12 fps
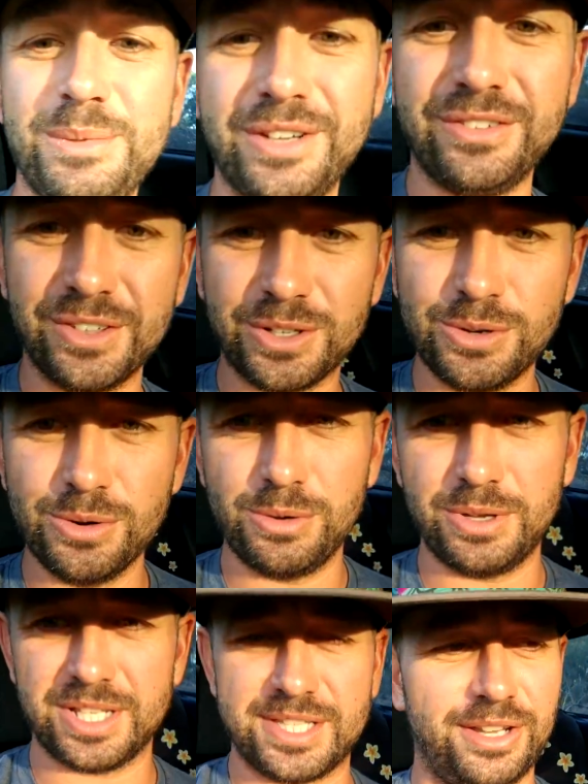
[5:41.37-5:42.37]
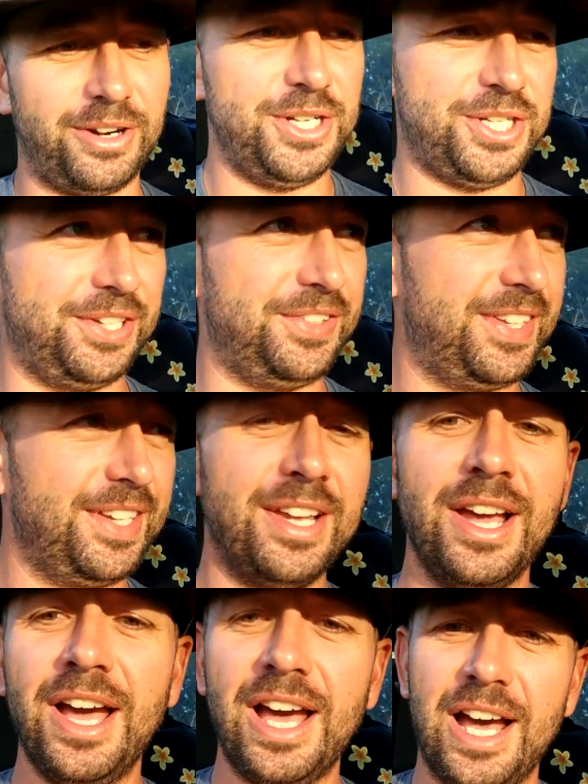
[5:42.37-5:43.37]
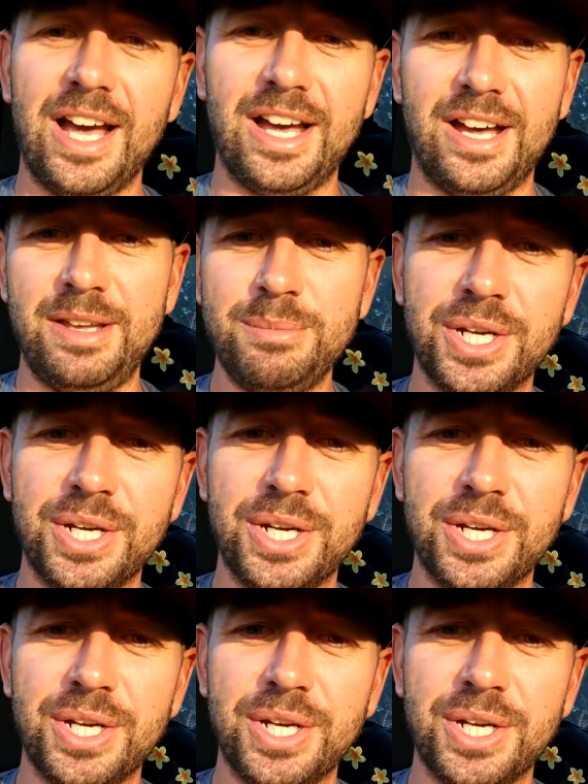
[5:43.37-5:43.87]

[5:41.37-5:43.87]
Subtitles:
of a cool acceleration thing. In